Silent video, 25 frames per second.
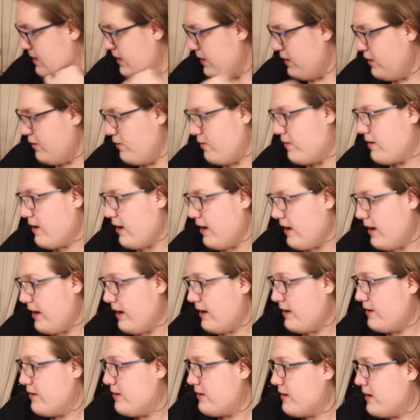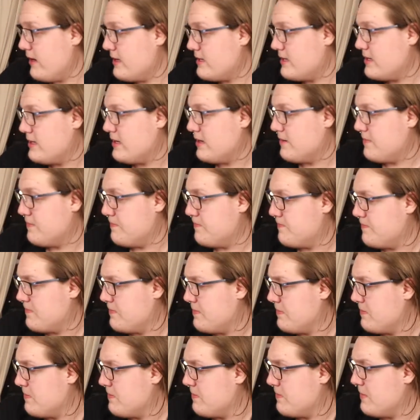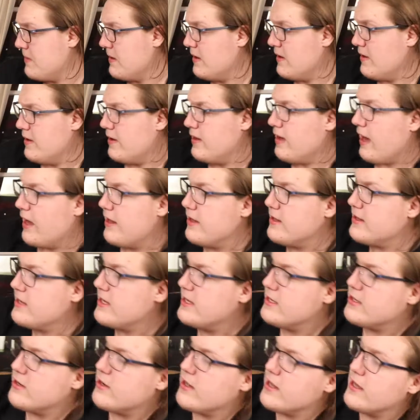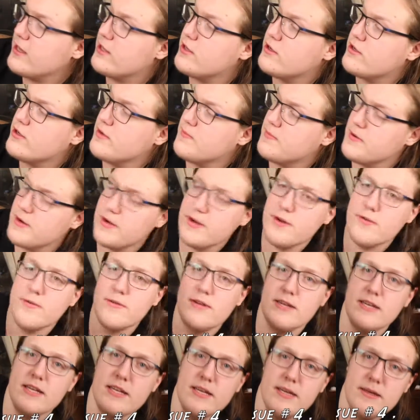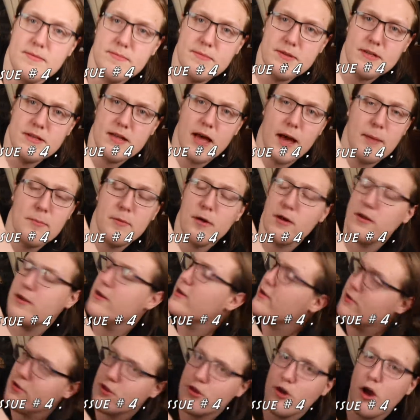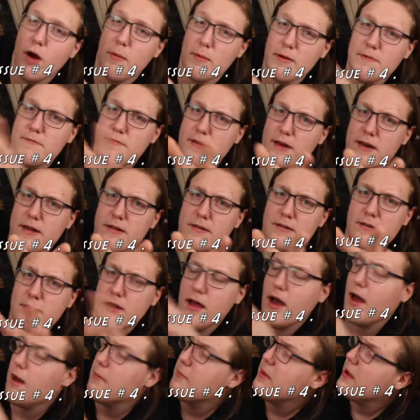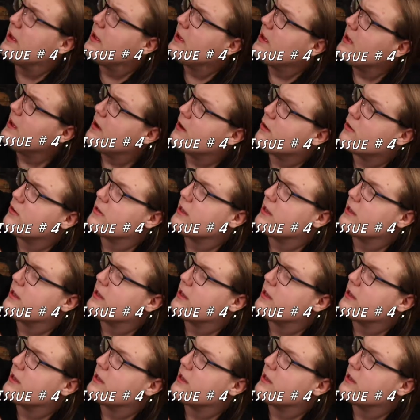You got some, I think these are like superhero teams. I'm not a huge comic fan, or